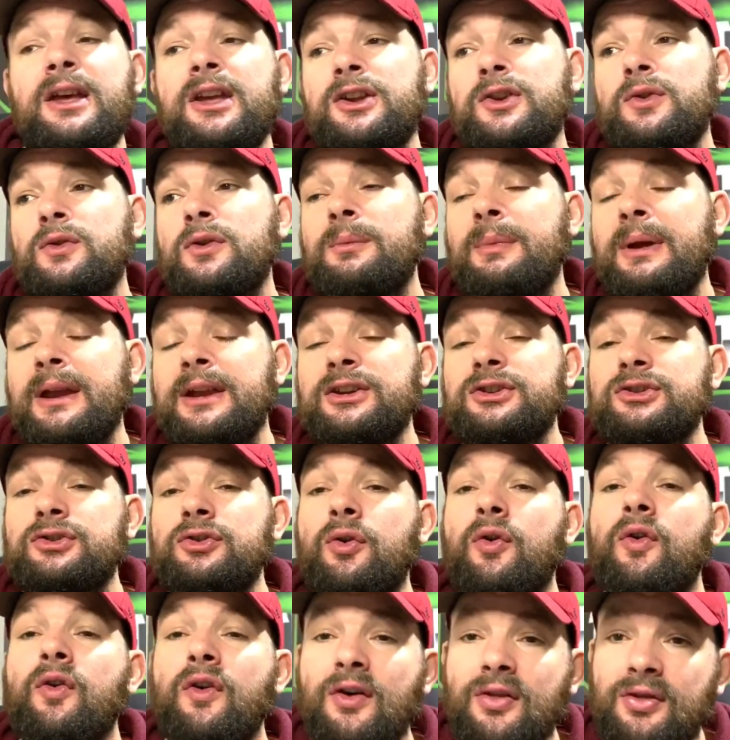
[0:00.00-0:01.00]
you want to make
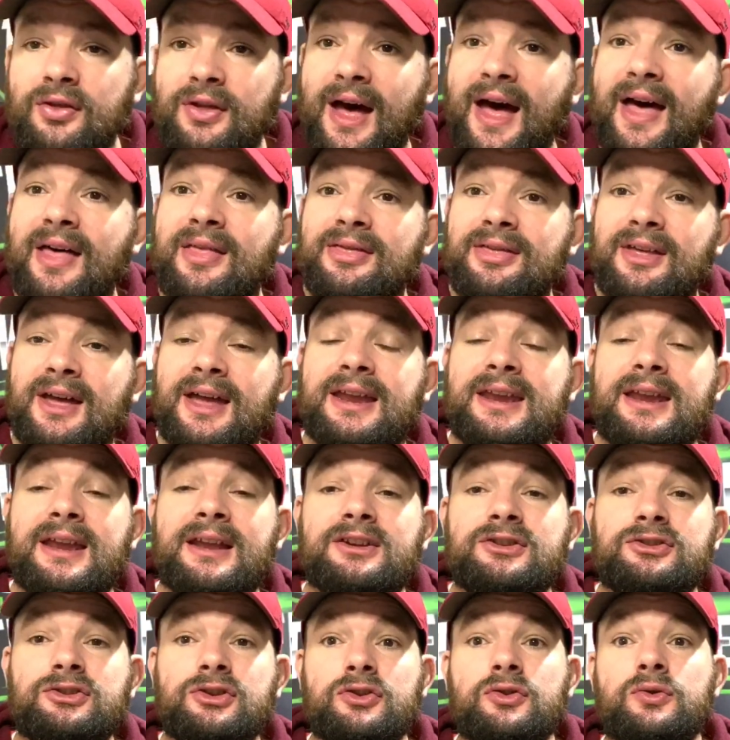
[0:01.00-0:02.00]
sure that
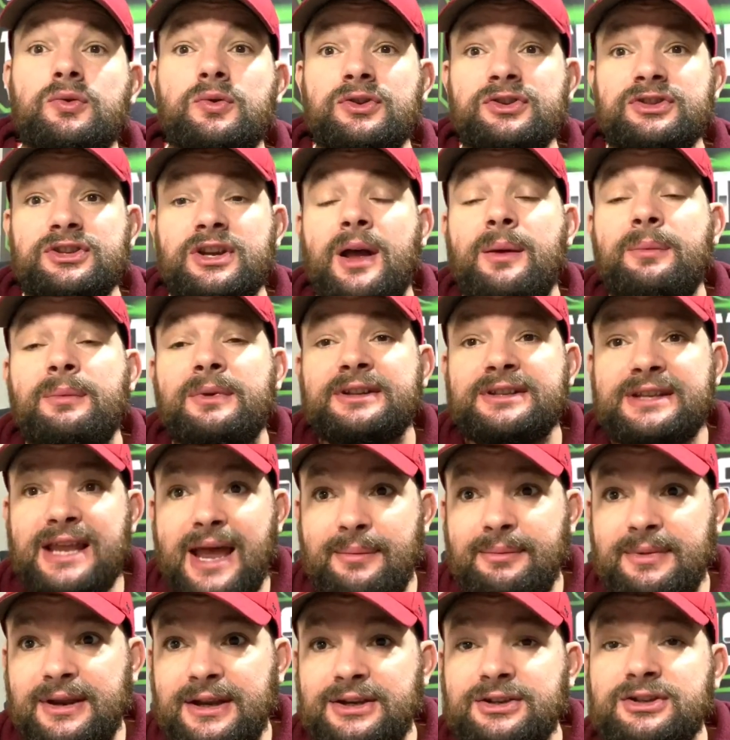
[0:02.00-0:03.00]
they do some
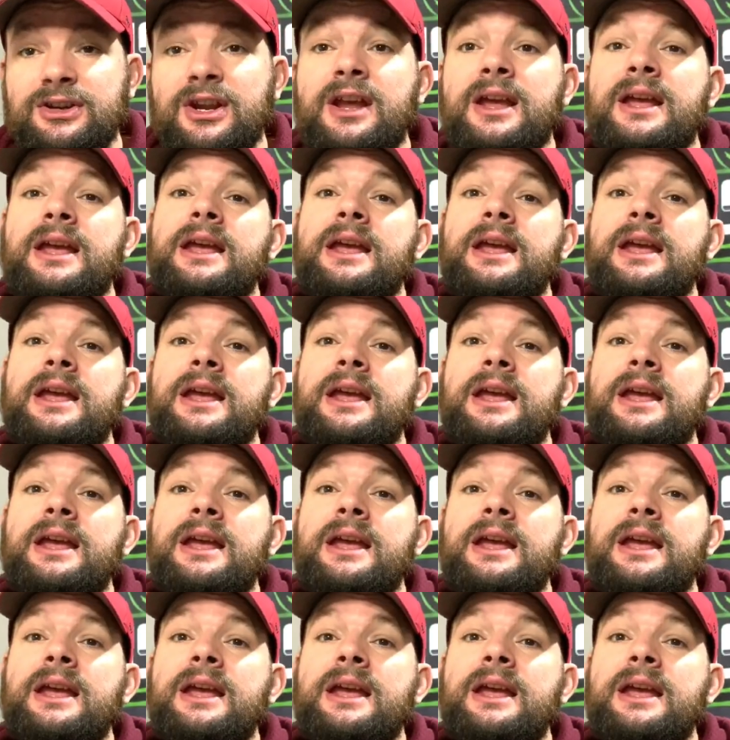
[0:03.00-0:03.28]
damage.